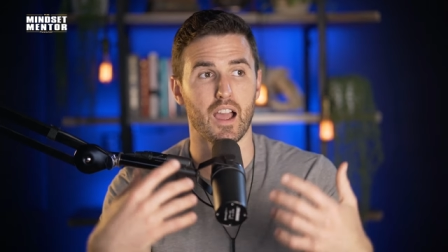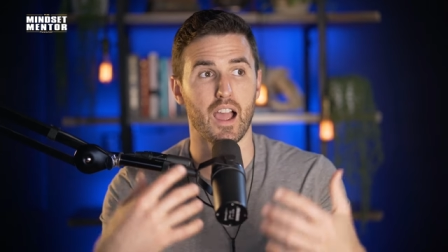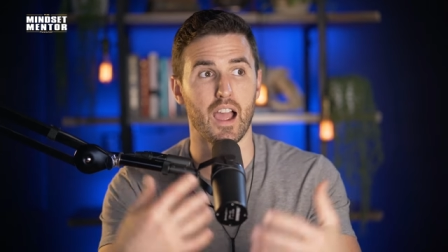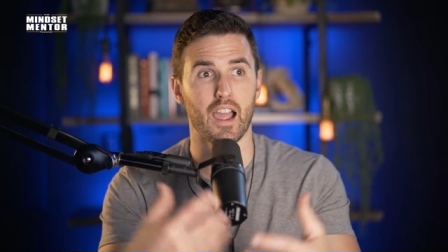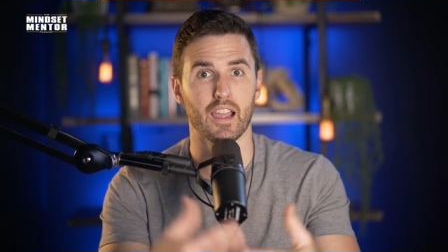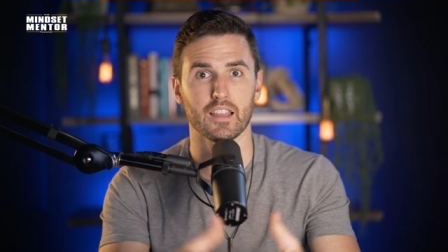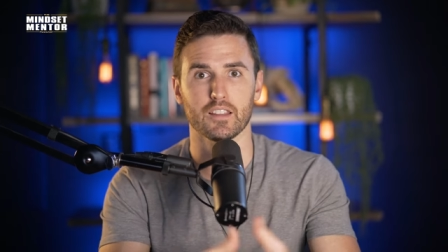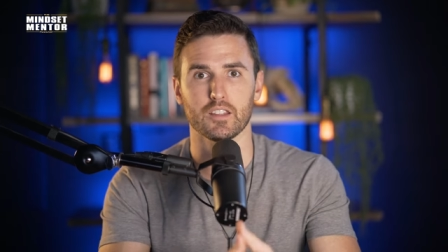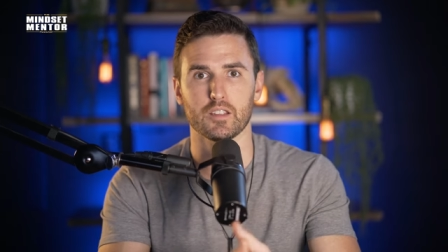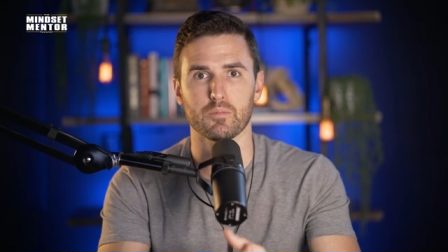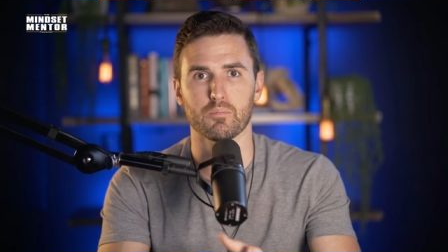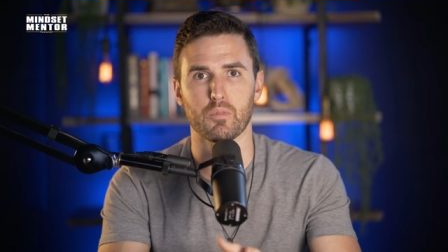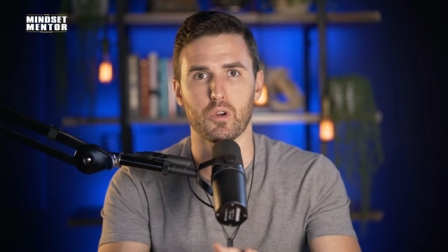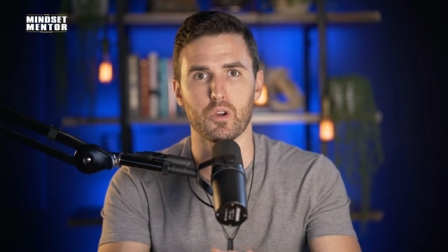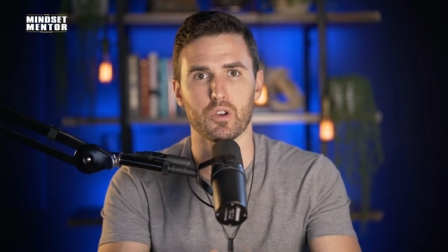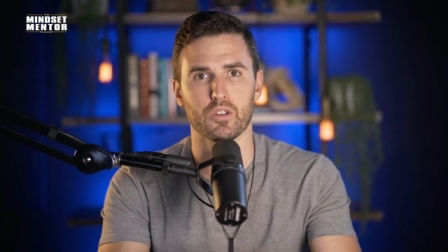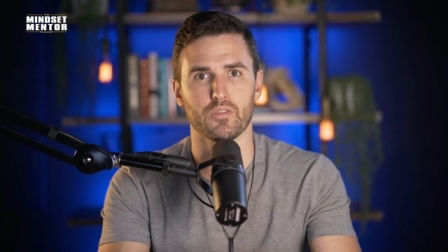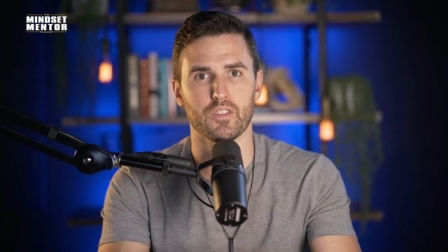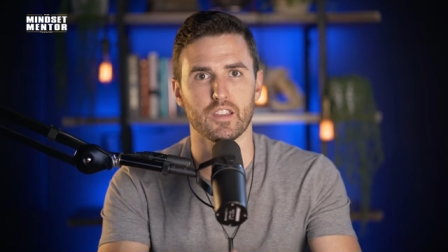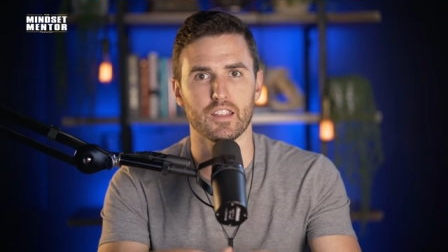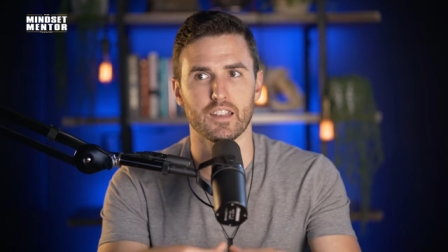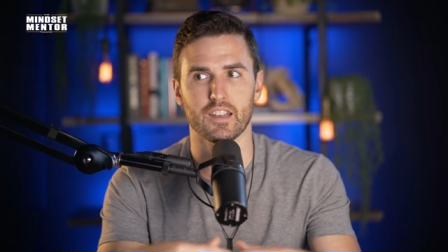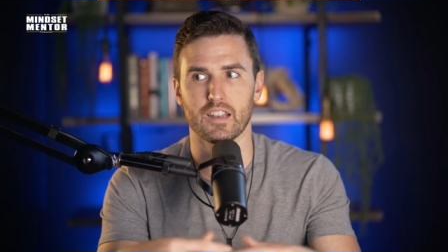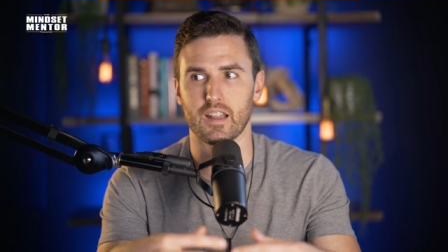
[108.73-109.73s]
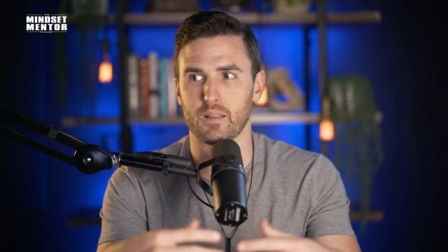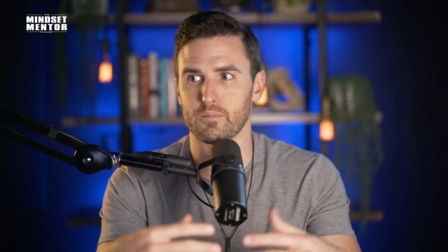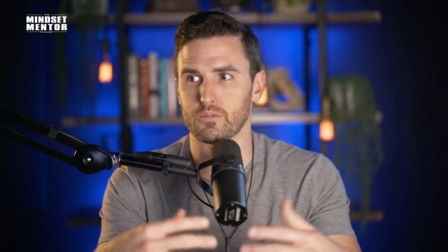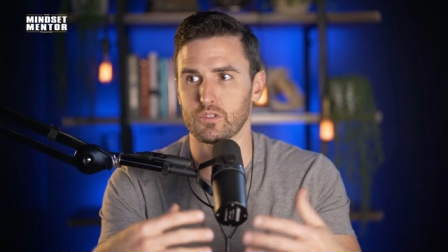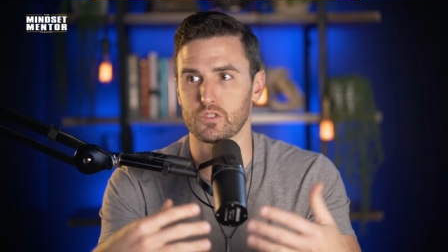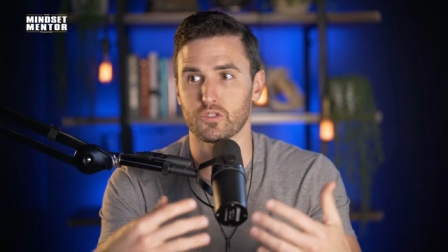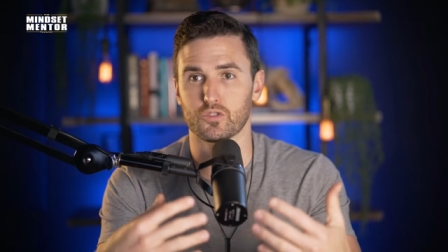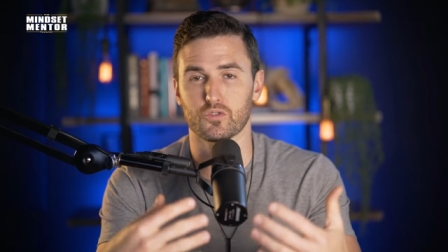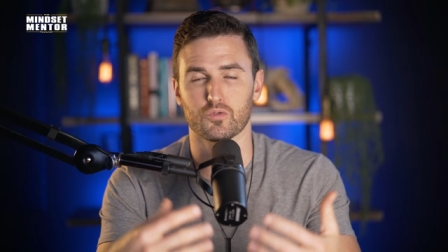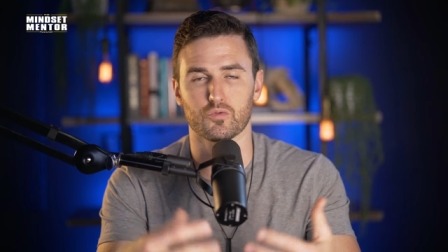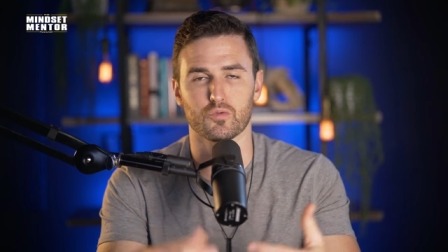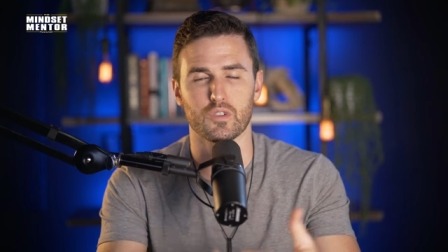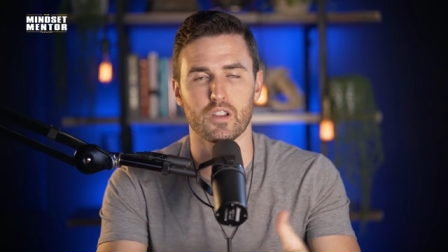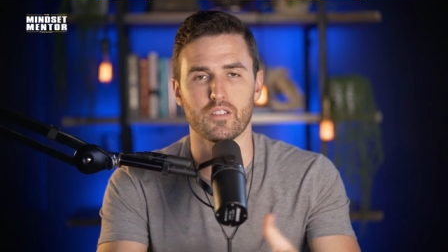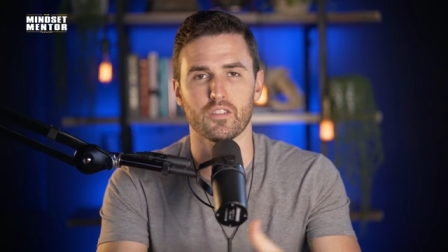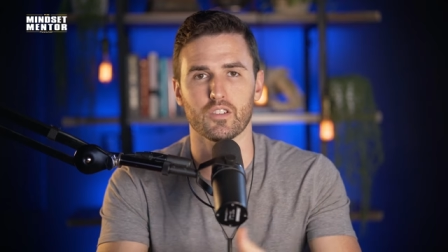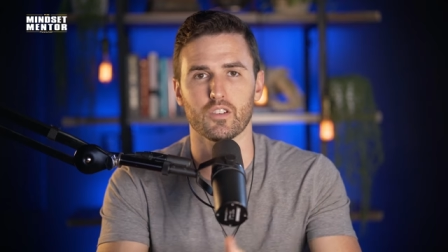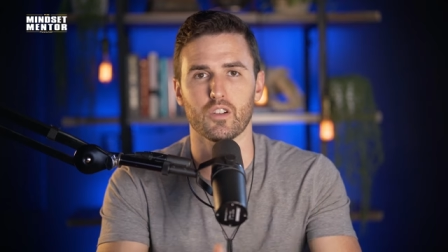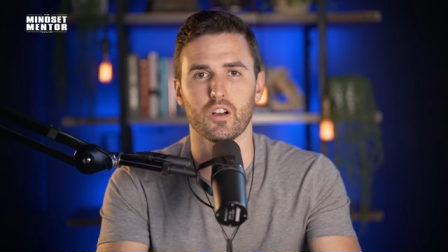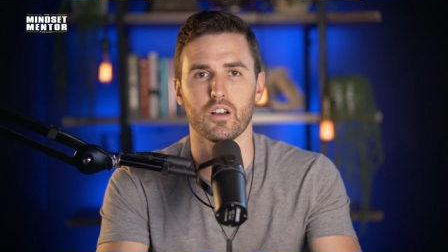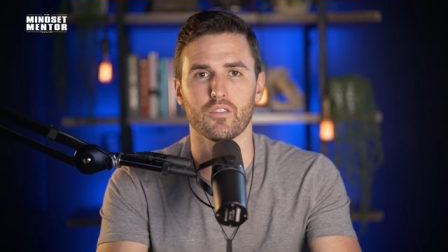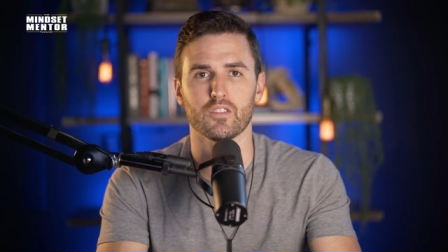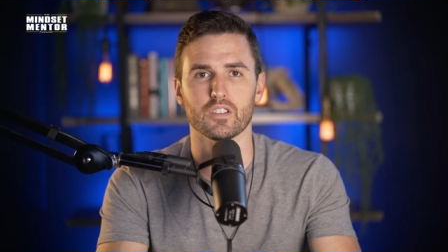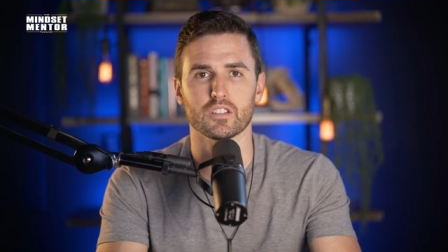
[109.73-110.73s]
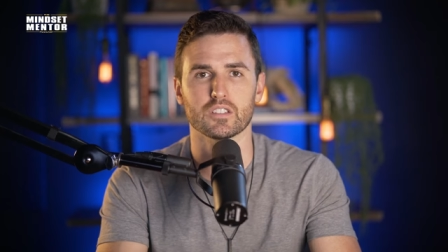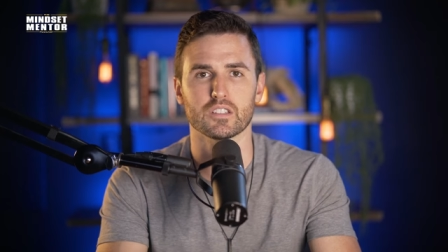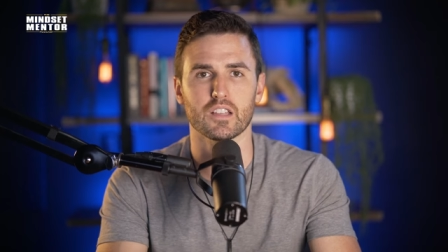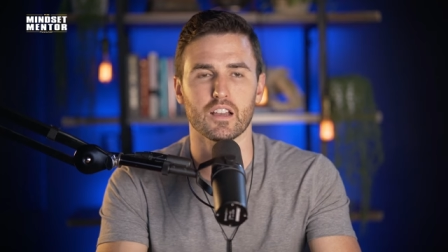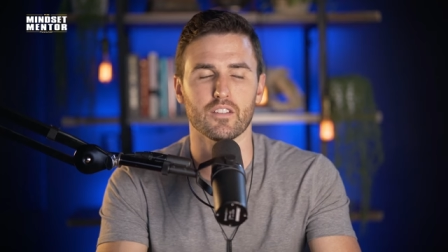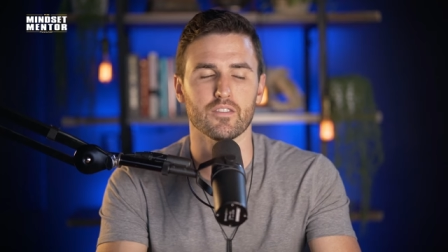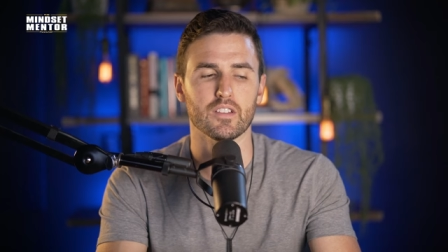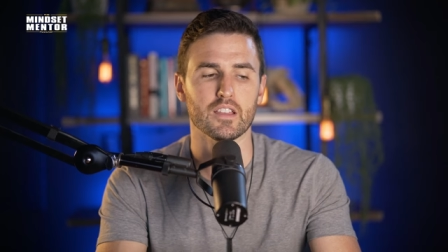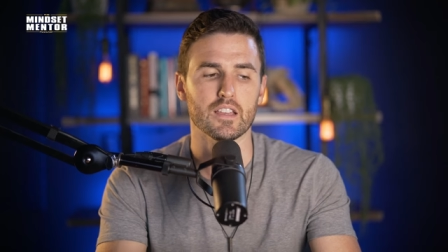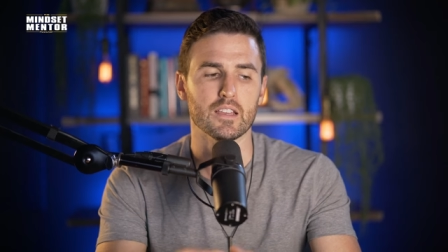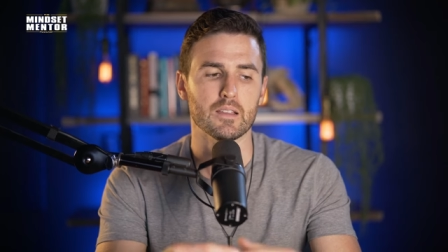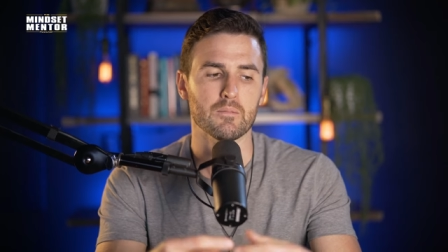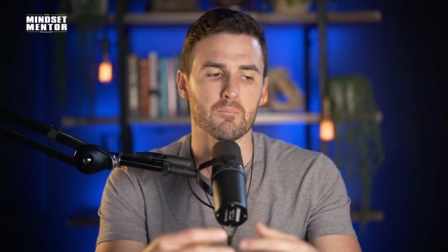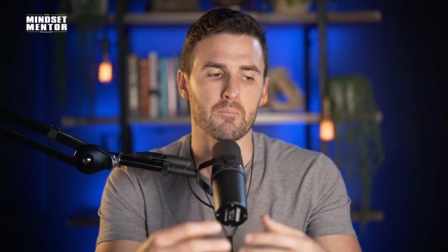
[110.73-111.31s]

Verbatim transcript: highly motivated, I'm just driven, all this stuff.